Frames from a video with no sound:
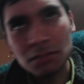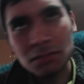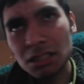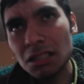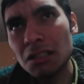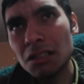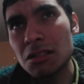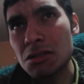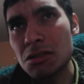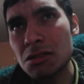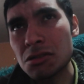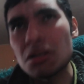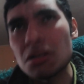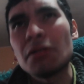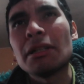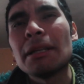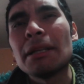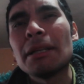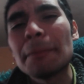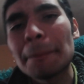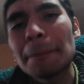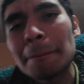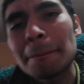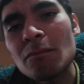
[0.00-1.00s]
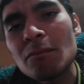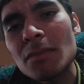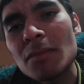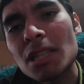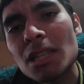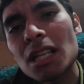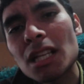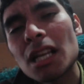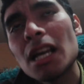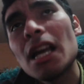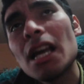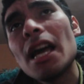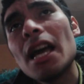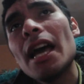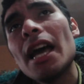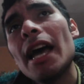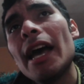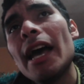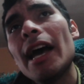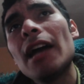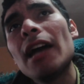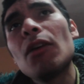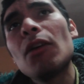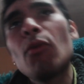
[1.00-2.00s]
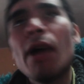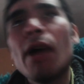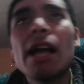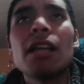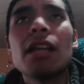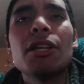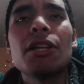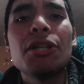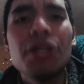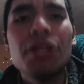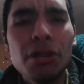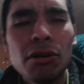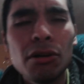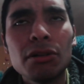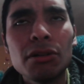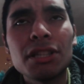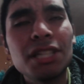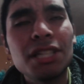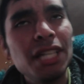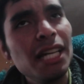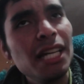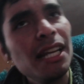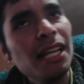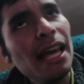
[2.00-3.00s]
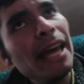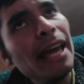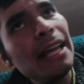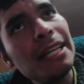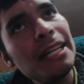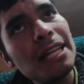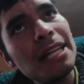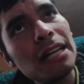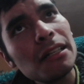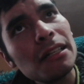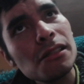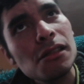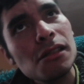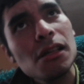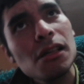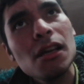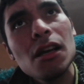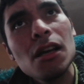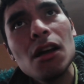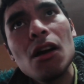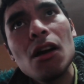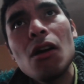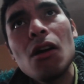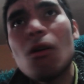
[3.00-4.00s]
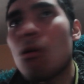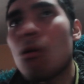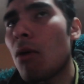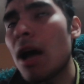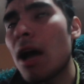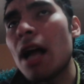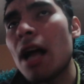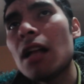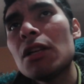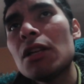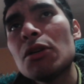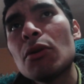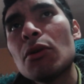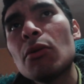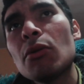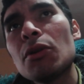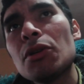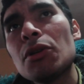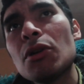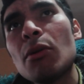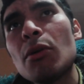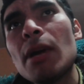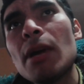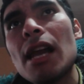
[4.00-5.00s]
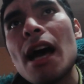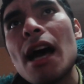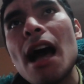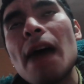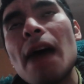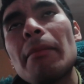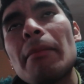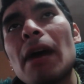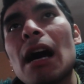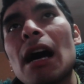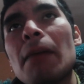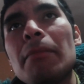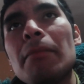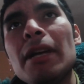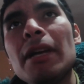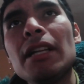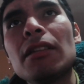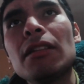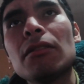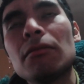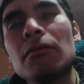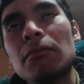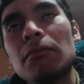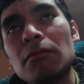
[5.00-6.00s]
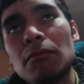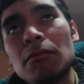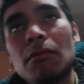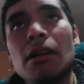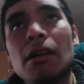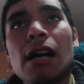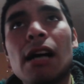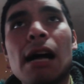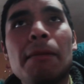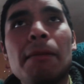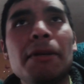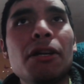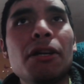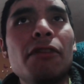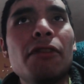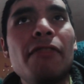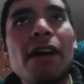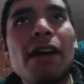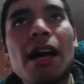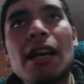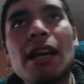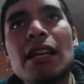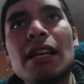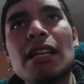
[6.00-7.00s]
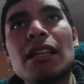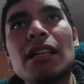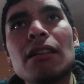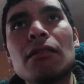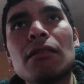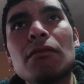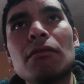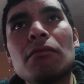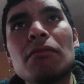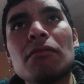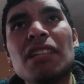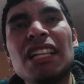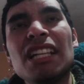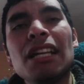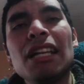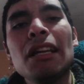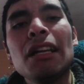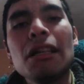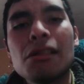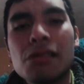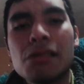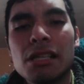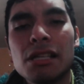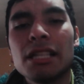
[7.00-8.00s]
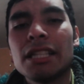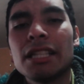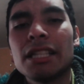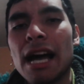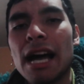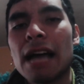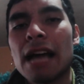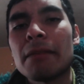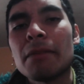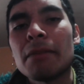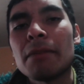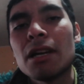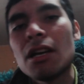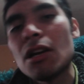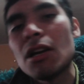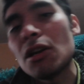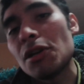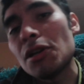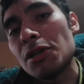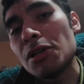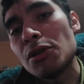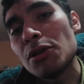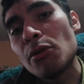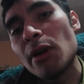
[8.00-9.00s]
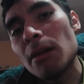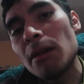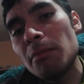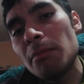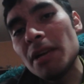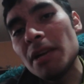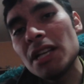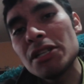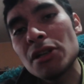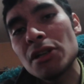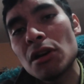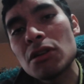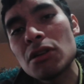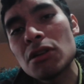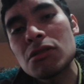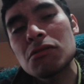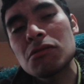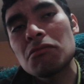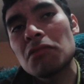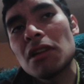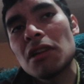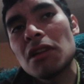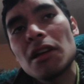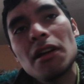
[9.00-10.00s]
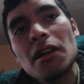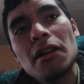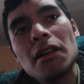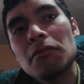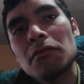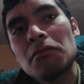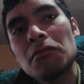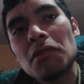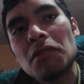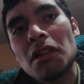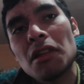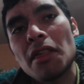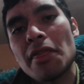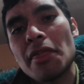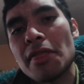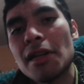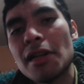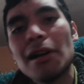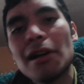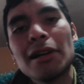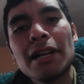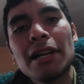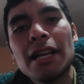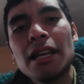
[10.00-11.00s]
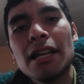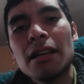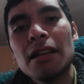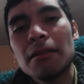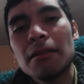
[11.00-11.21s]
Sorry. And well, you teenagers, well, you will have a bit of an easy time. You will be just 30